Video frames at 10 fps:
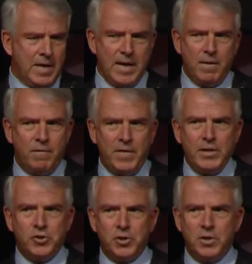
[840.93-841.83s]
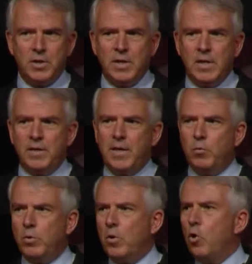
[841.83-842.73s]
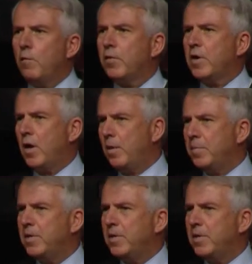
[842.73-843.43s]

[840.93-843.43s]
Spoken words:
and invention that will overcome